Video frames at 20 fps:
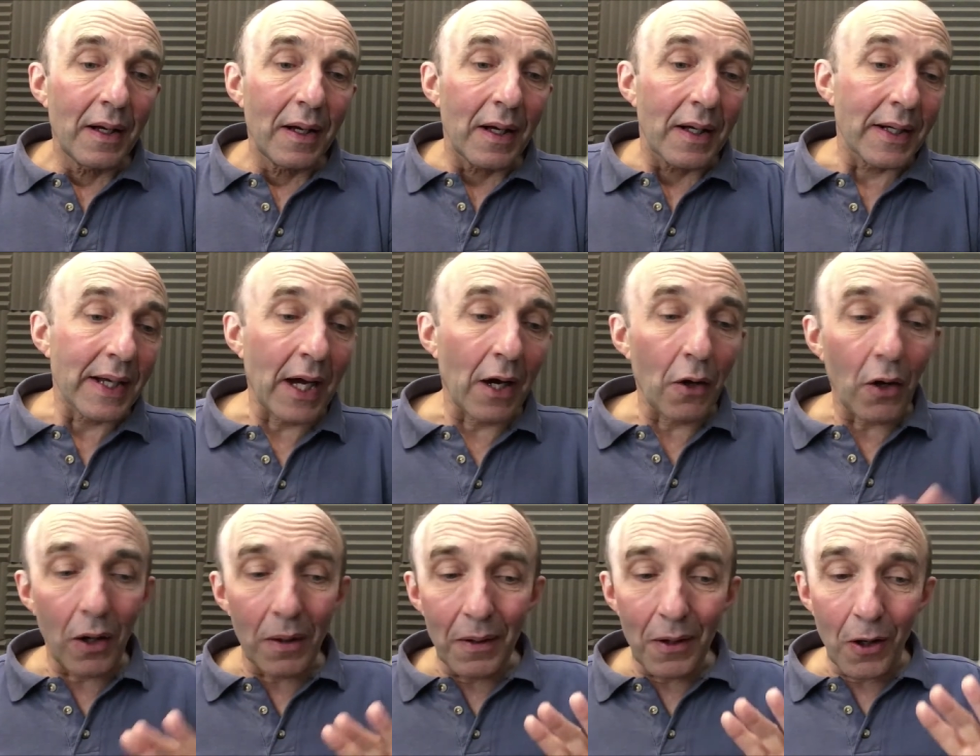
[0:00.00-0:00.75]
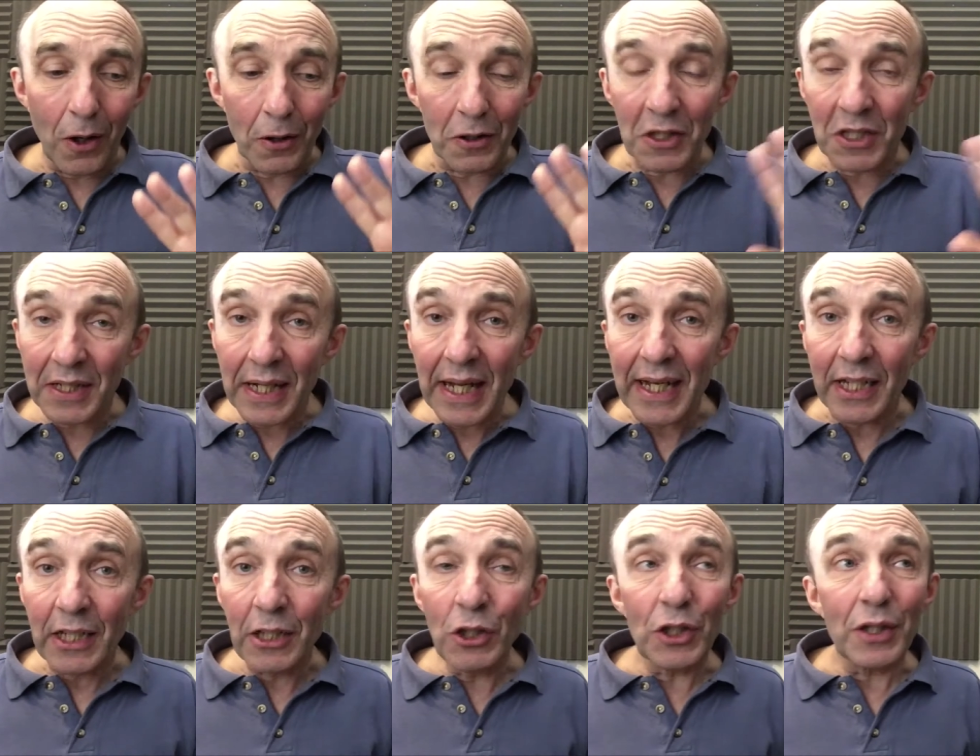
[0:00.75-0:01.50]
Now, on
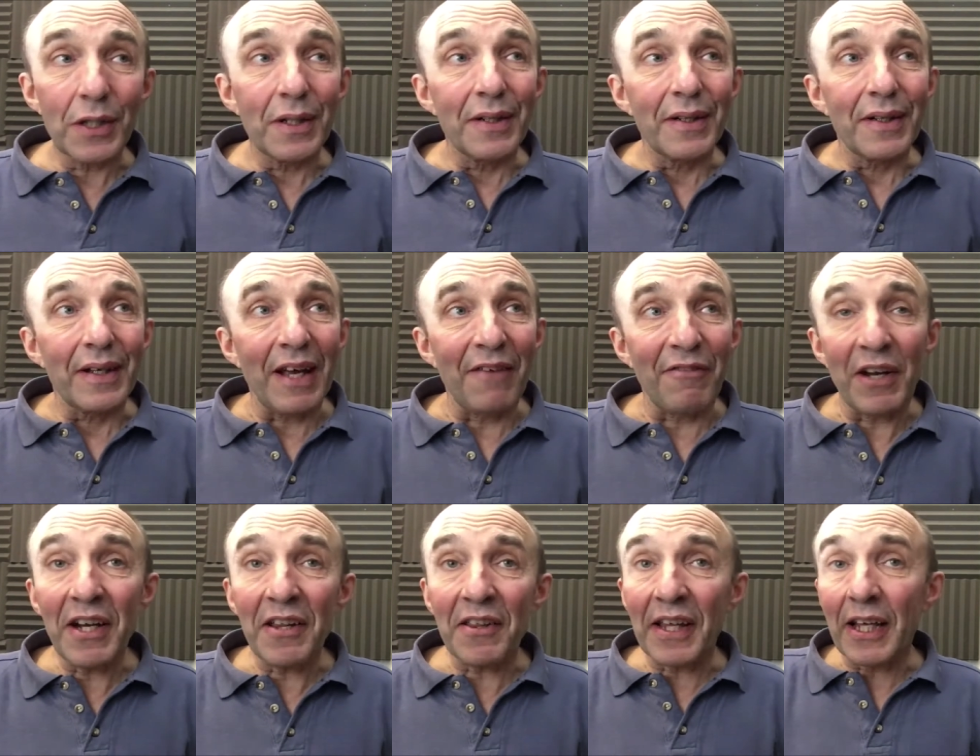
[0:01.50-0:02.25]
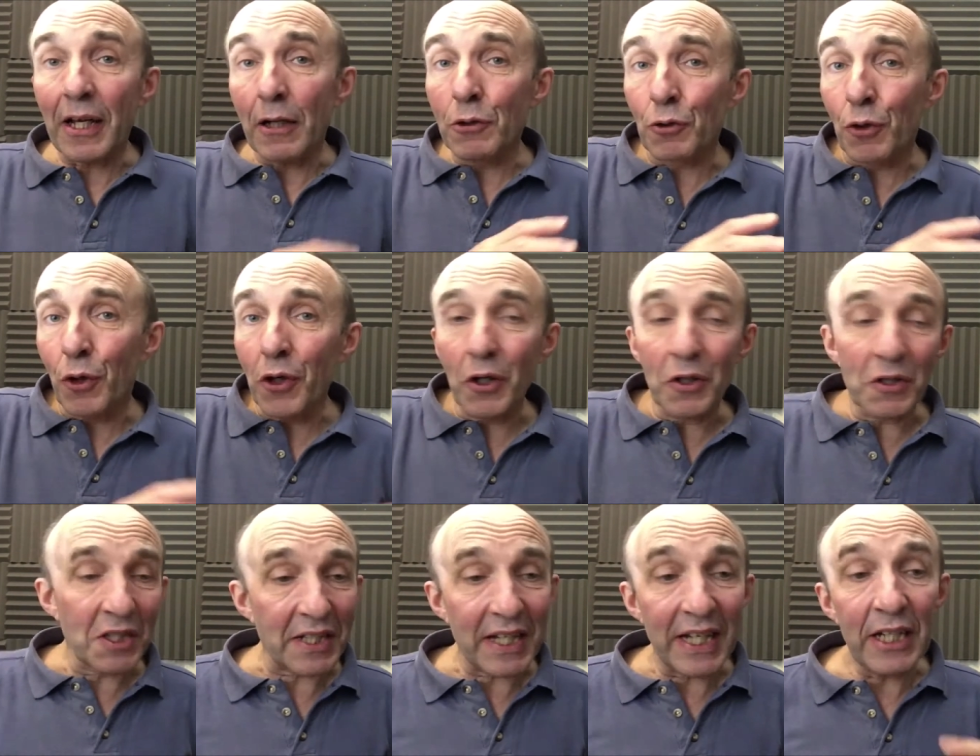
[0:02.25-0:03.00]
stage, if anything goes wrong
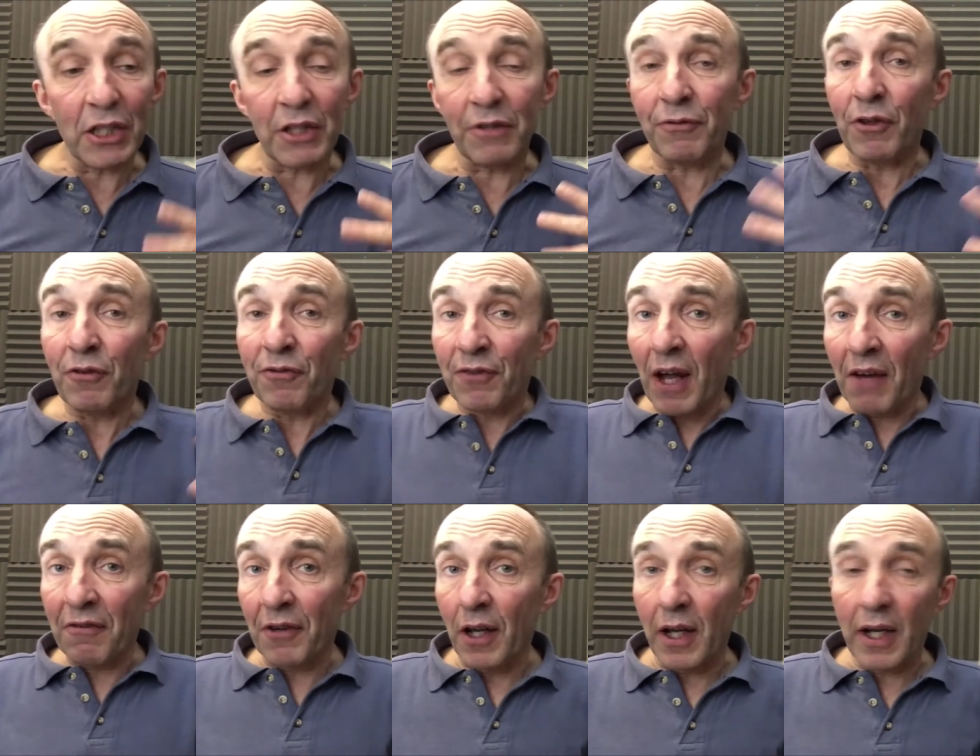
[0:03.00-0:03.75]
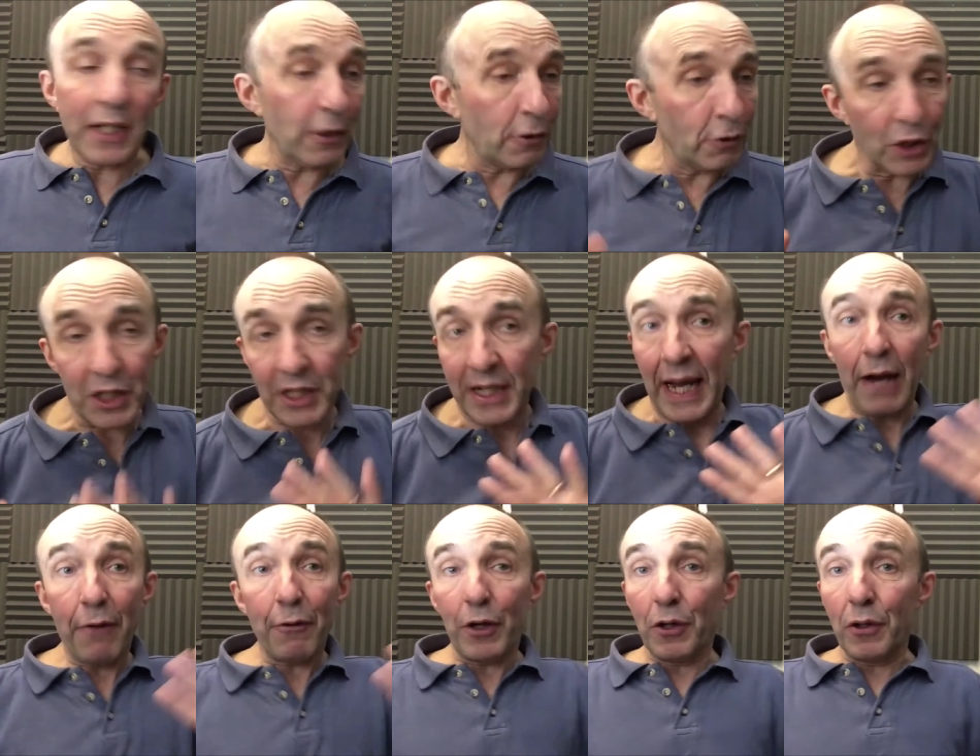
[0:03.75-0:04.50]
on stage, if you fluff a line, you just
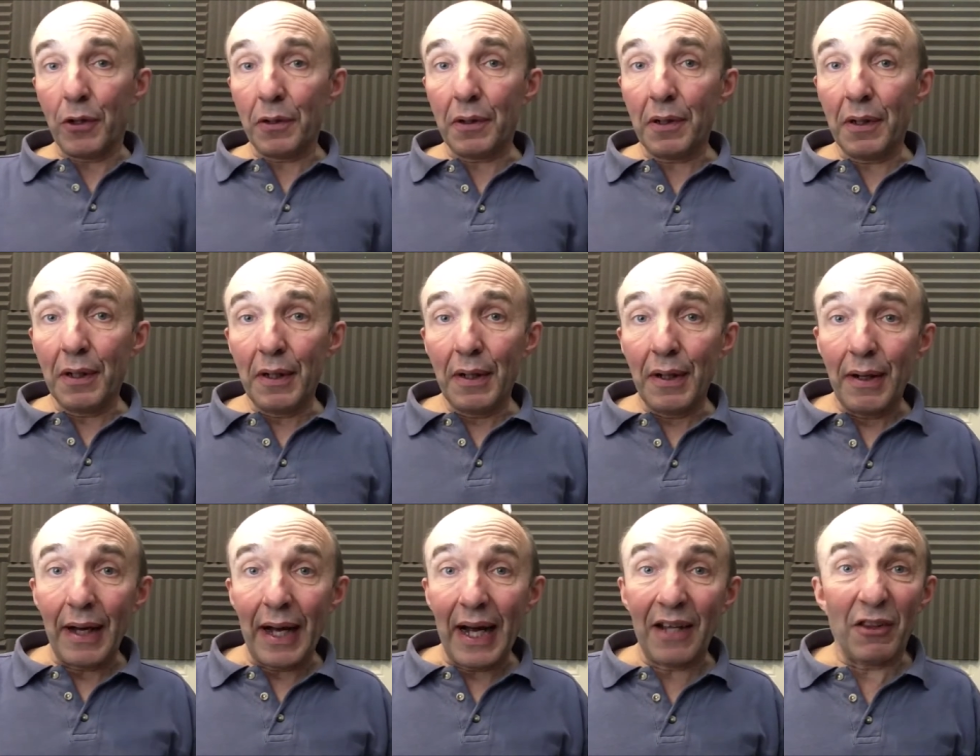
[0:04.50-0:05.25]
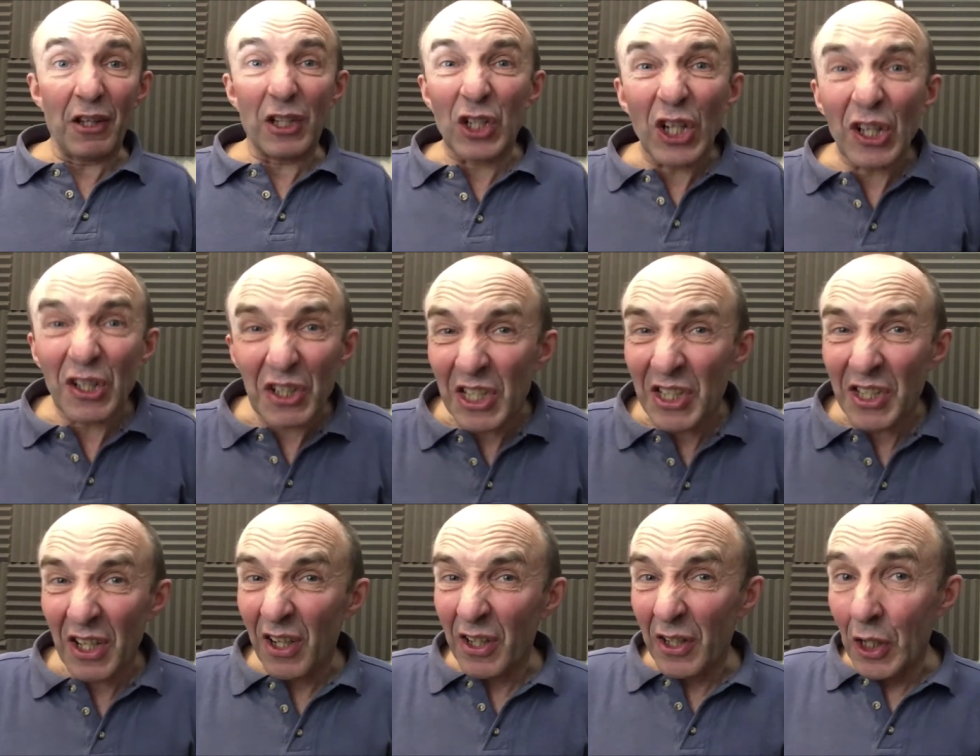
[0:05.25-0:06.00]
carry on, and the chances
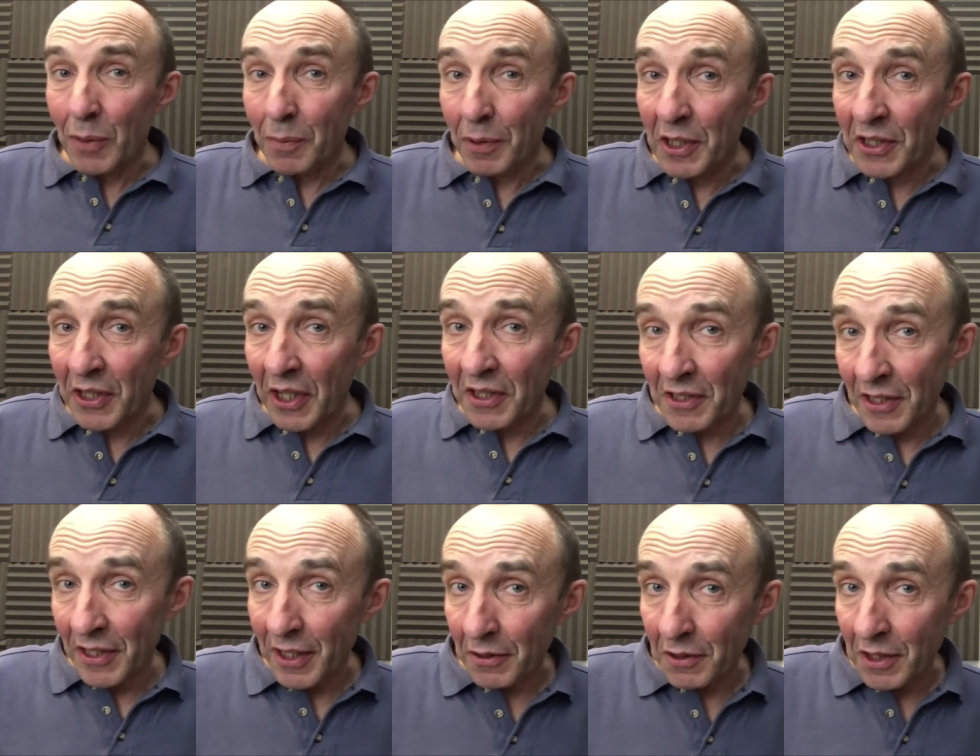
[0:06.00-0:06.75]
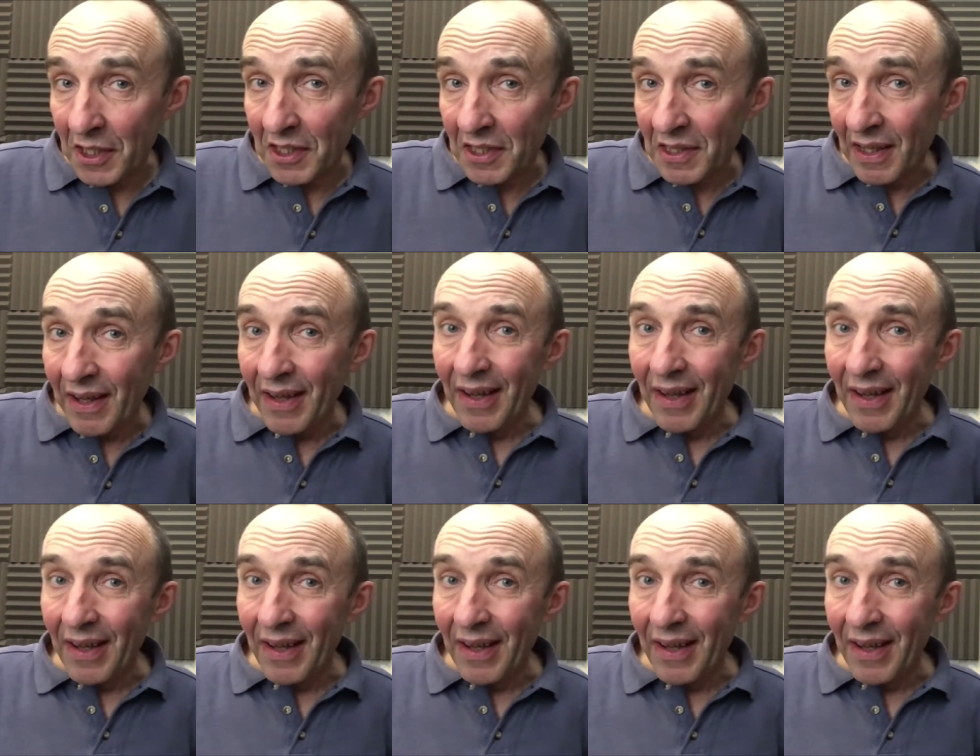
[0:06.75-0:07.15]
are nobody's going to notice.